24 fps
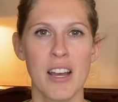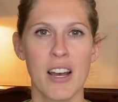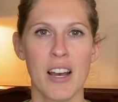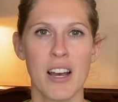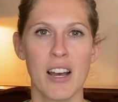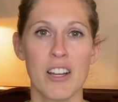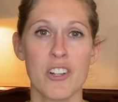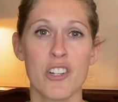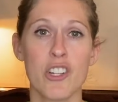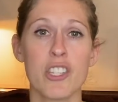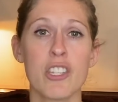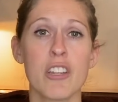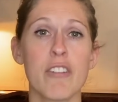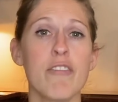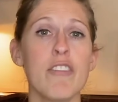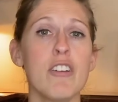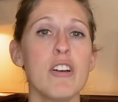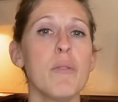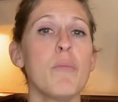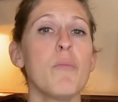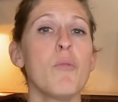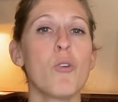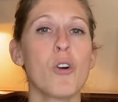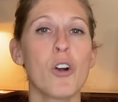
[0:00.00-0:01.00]
just to
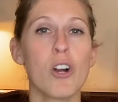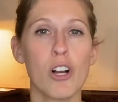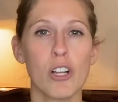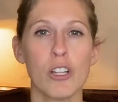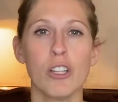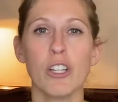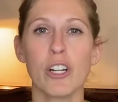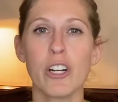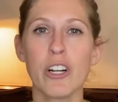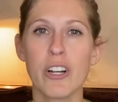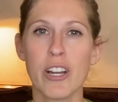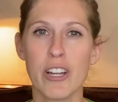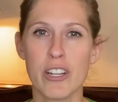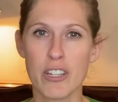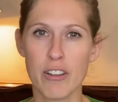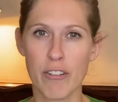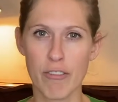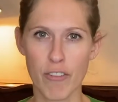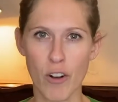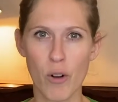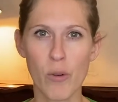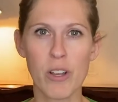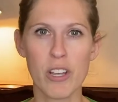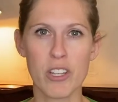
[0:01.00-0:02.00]
feel more alert and to
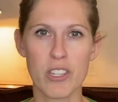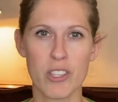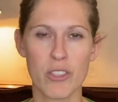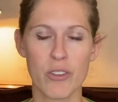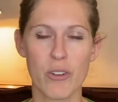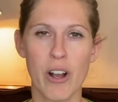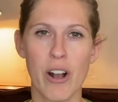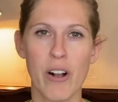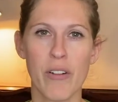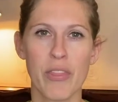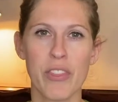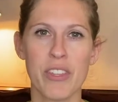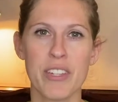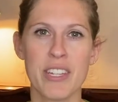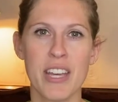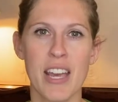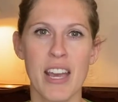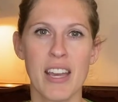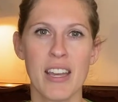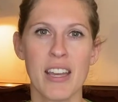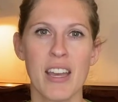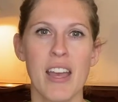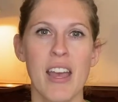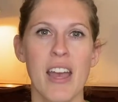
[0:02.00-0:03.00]
focus throughout the
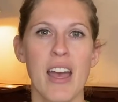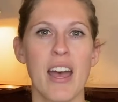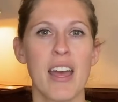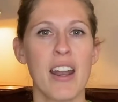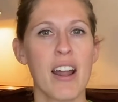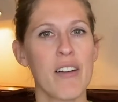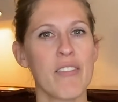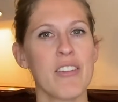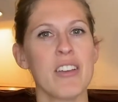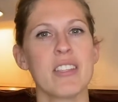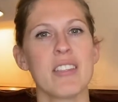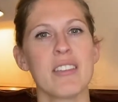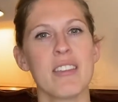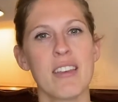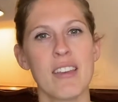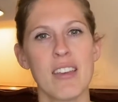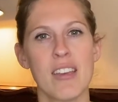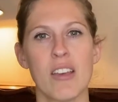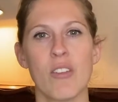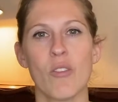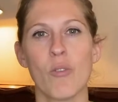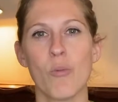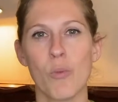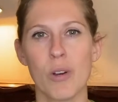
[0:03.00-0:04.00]
day. And obviously
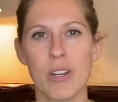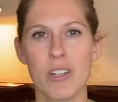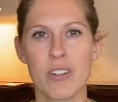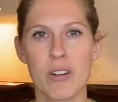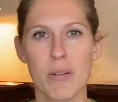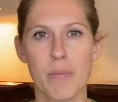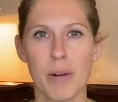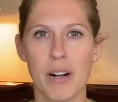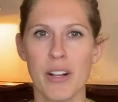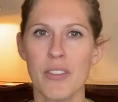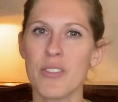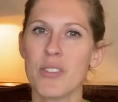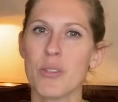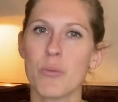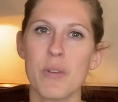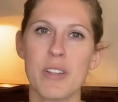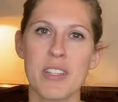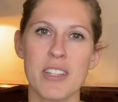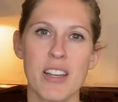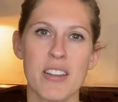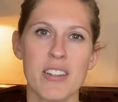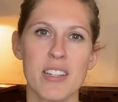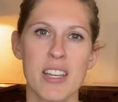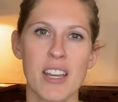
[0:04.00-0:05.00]
in the winter months, we
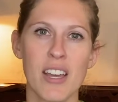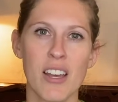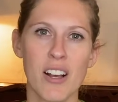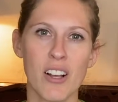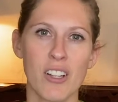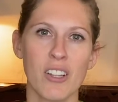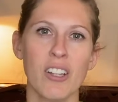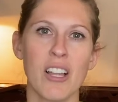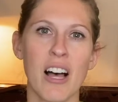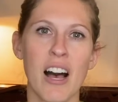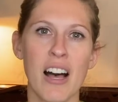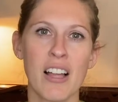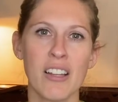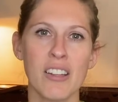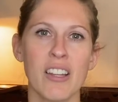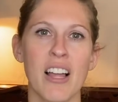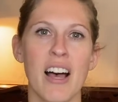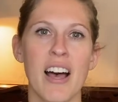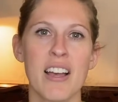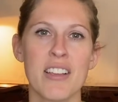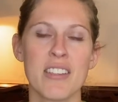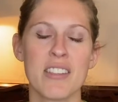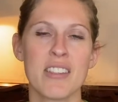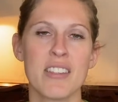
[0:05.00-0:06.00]
tend to get a lot
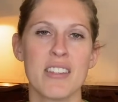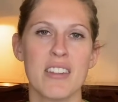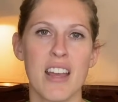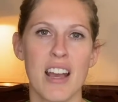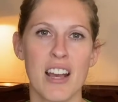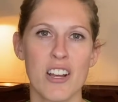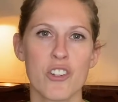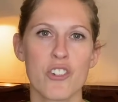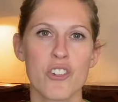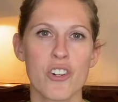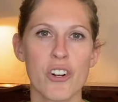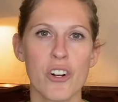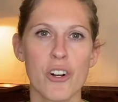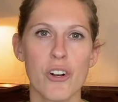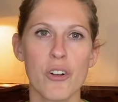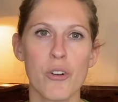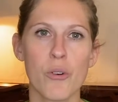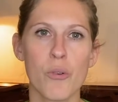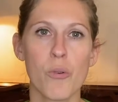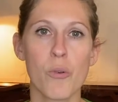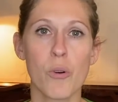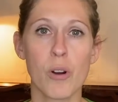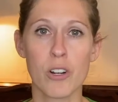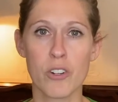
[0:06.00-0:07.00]
less natural
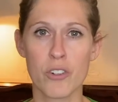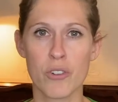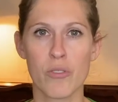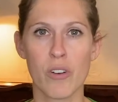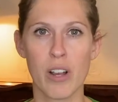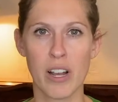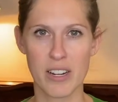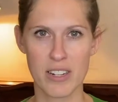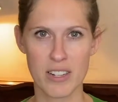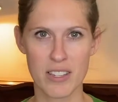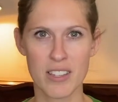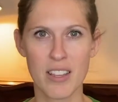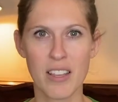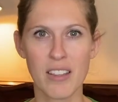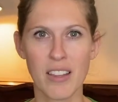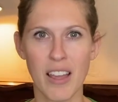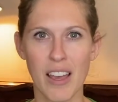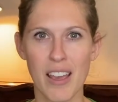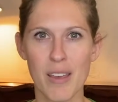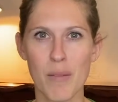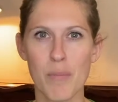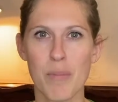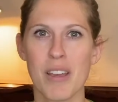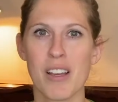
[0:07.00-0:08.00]
or direct
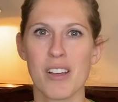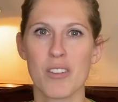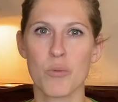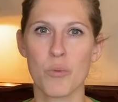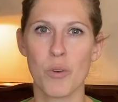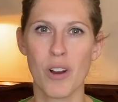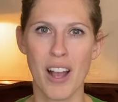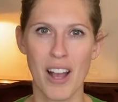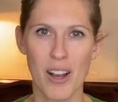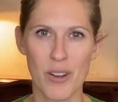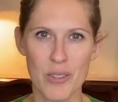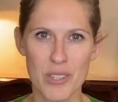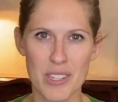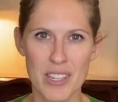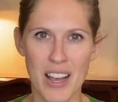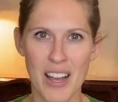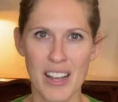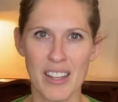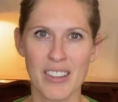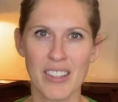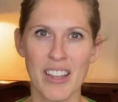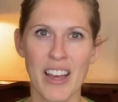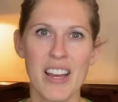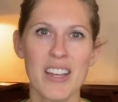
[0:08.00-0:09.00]
sunlight because we're
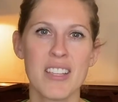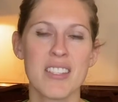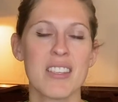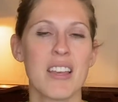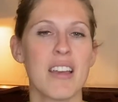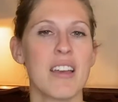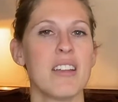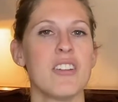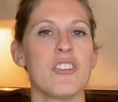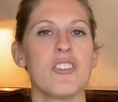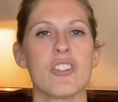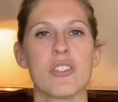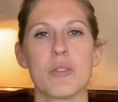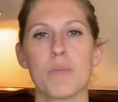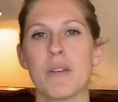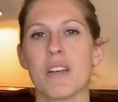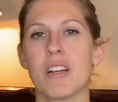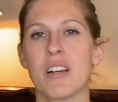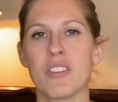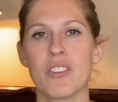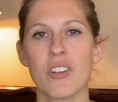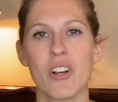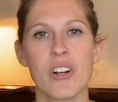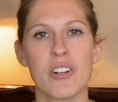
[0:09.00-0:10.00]
outside less and just
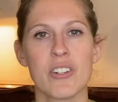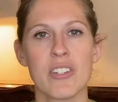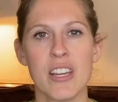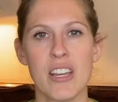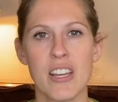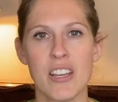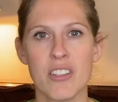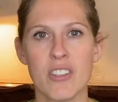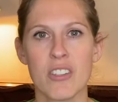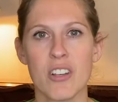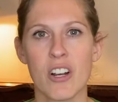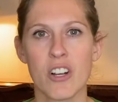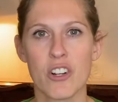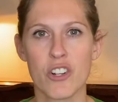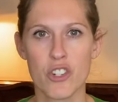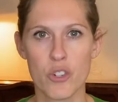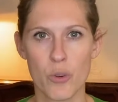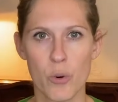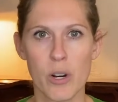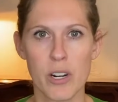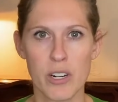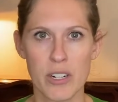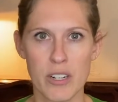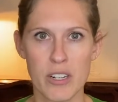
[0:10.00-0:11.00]
because our days are
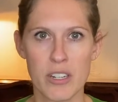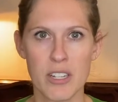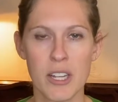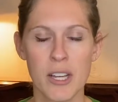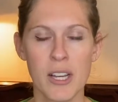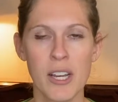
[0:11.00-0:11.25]
shortened.